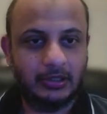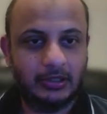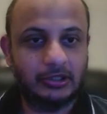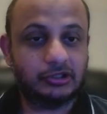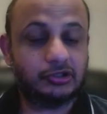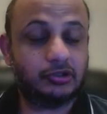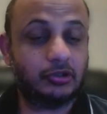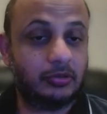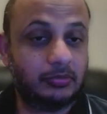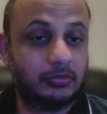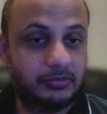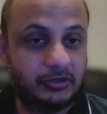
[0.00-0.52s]

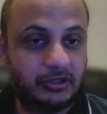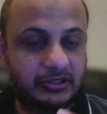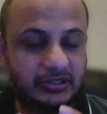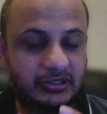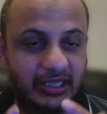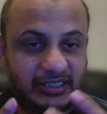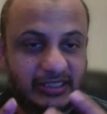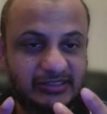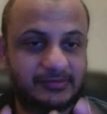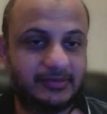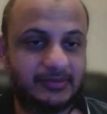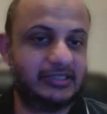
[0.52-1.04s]
So
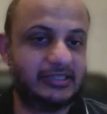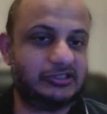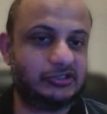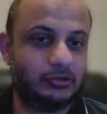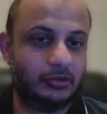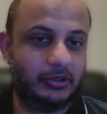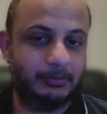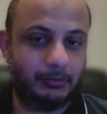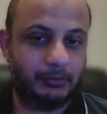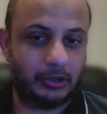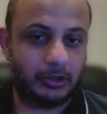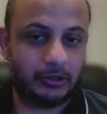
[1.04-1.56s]
that's why it's so
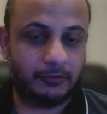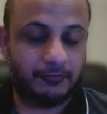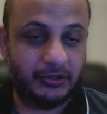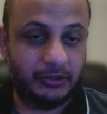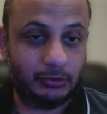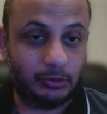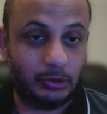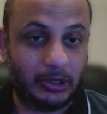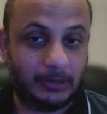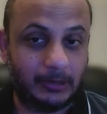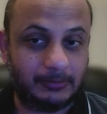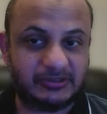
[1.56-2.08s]
important for
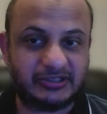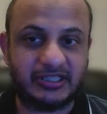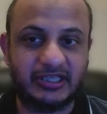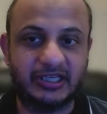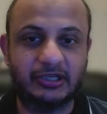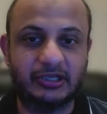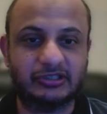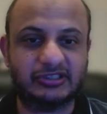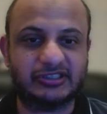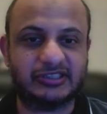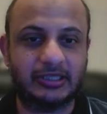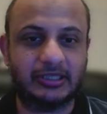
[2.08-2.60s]
you to upskill
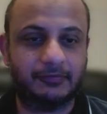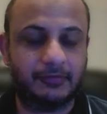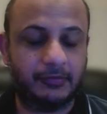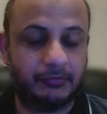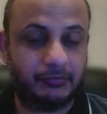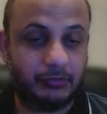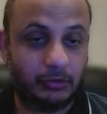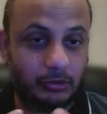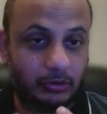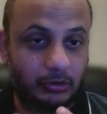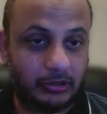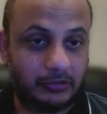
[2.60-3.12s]
yourself if
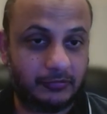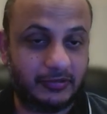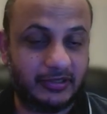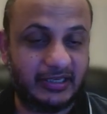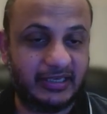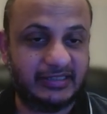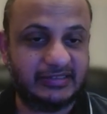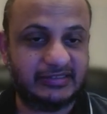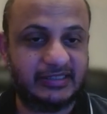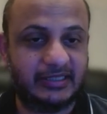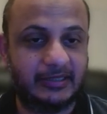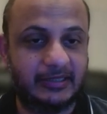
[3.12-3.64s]
you're not
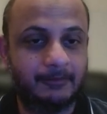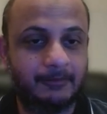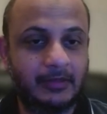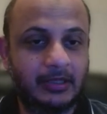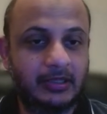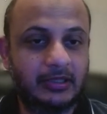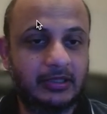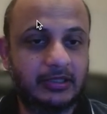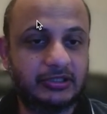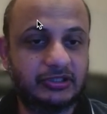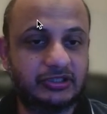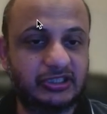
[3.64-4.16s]
realizing
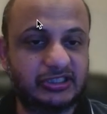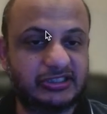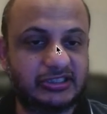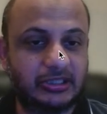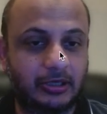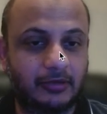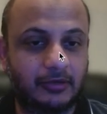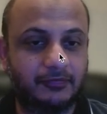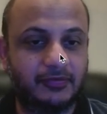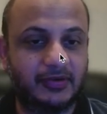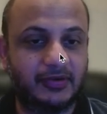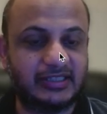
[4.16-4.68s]
just
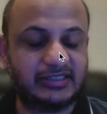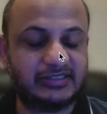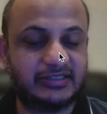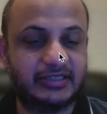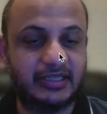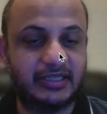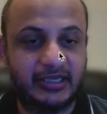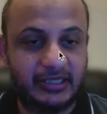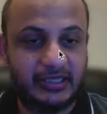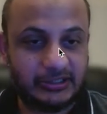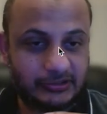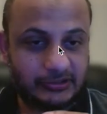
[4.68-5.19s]
how fast the
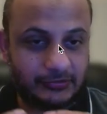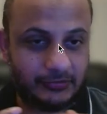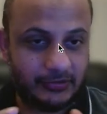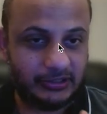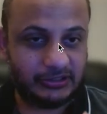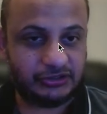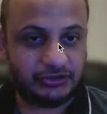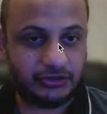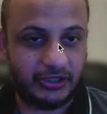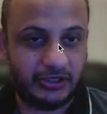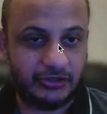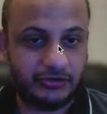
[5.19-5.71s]
industry
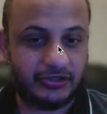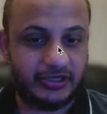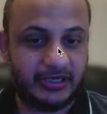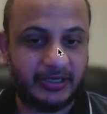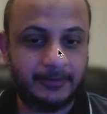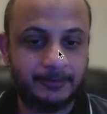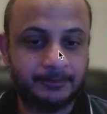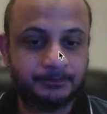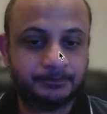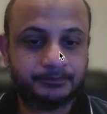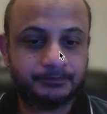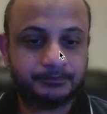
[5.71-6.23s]
is
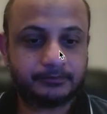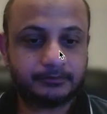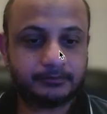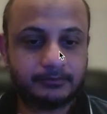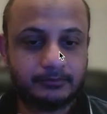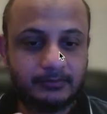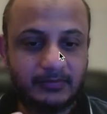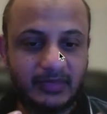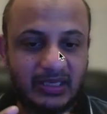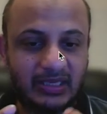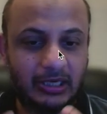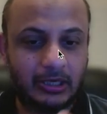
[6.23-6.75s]
changing,
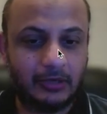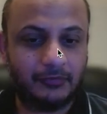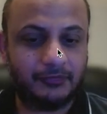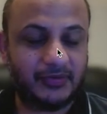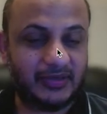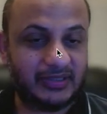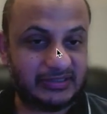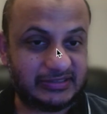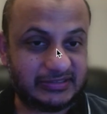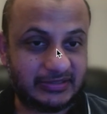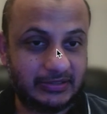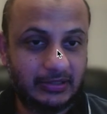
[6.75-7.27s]
how
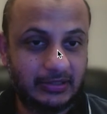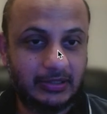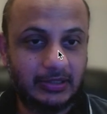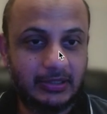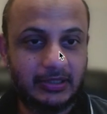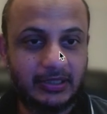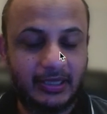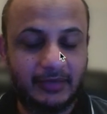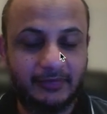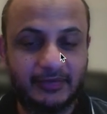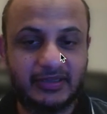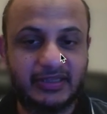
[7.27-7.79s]
fast
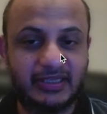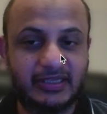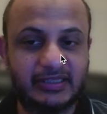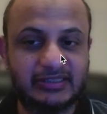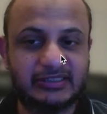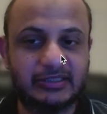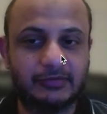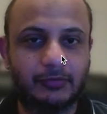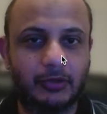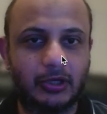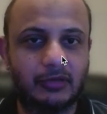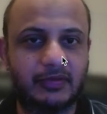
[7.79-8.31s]
everything is
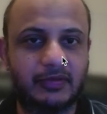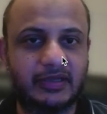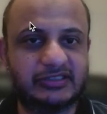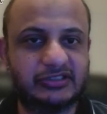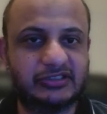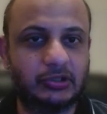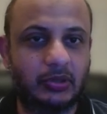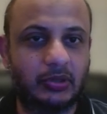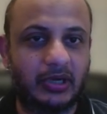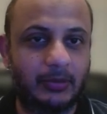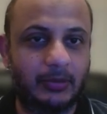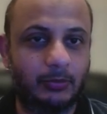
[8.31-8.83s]
evolving.
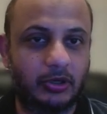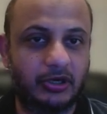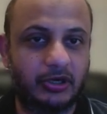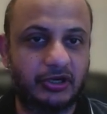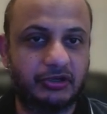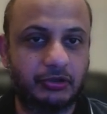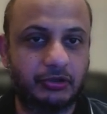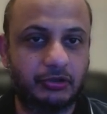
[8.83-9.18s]
So I want you